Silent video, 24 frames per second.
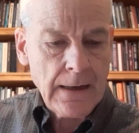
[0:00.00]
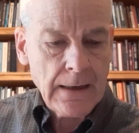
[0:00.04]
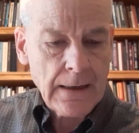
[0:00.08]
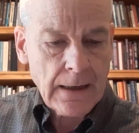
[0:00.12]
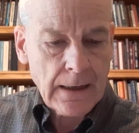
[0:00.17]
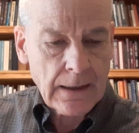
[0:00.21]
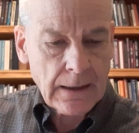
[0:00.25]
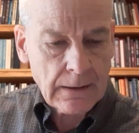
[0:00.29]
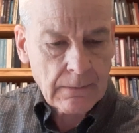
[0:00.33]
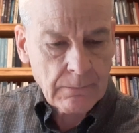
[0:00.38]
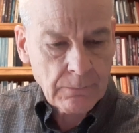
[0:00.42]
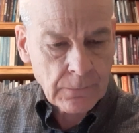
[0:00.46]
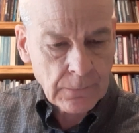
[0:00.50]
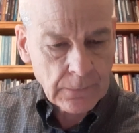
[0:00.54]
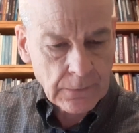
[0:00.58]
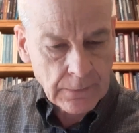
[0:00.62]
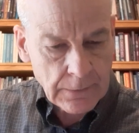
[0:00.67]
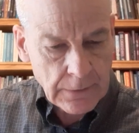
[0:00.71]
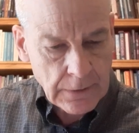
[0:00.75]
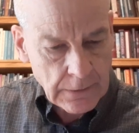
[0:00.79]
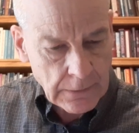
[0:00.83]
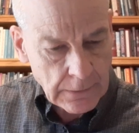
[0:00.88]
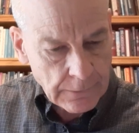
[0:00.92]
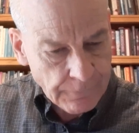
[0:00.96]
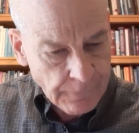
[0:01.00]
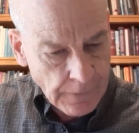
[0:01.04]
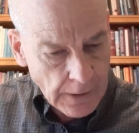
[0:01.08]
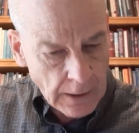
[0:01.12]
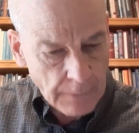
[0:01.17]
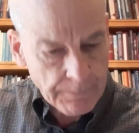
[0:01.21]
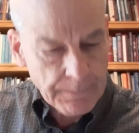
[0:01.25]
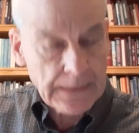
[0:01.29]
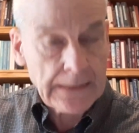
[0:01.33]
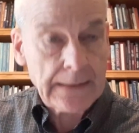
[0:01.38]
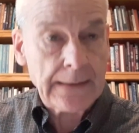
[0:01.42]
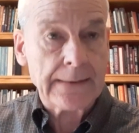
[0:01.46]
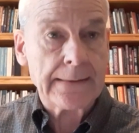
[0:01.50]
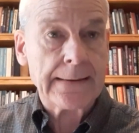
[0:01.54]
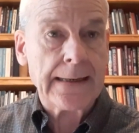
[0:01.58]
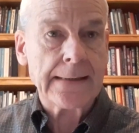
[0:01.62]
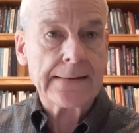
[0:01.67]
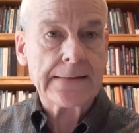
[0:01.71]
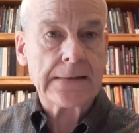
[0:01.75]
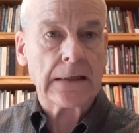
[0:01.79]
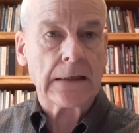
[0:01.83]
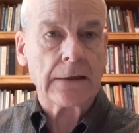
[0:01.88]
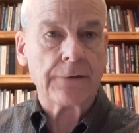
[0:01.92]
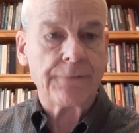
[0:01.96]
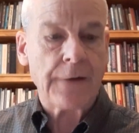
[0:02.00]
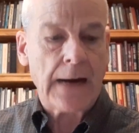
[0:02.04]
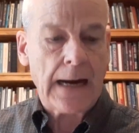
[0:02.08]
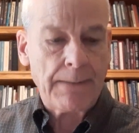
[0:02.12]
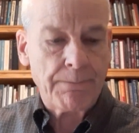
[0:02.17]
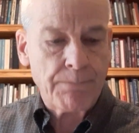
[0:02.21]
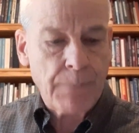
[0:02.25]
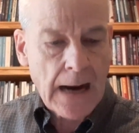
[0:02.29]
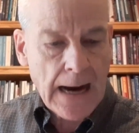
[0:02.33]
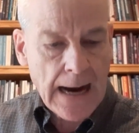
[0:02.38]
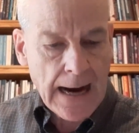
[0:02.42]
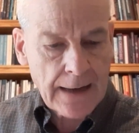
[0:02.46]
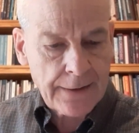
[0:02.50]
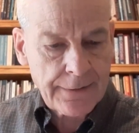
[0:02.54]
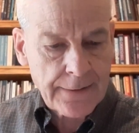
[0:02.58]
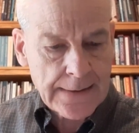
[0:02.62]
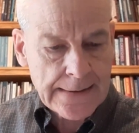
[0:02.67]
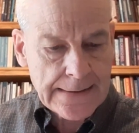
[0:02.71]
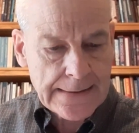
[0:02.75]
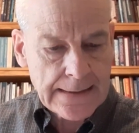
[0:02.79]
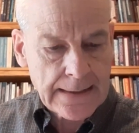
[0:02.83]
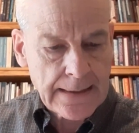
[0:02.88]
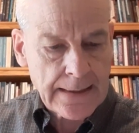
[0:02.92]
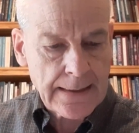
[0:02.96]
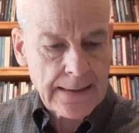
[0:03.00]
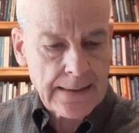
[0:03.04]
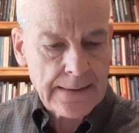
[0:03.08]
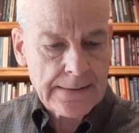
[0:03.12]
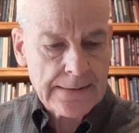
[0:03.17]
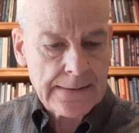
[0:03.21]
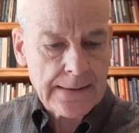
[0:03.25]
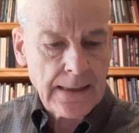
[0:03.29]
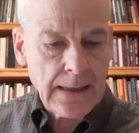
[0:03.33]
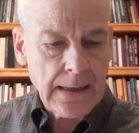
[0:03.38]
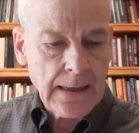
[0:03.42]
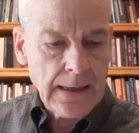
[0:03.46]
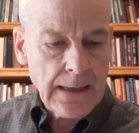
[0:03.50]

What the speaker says: the development and testing of hypotheses,